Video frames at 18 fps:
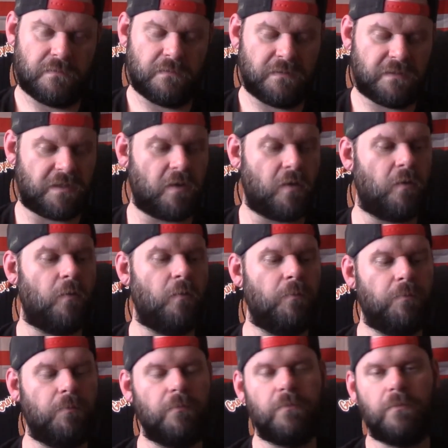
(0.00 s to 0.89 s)

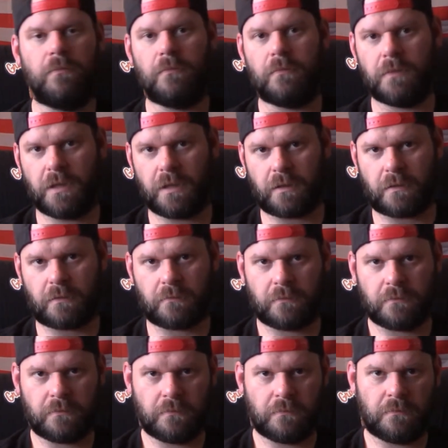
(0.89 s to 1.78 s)
So, you know,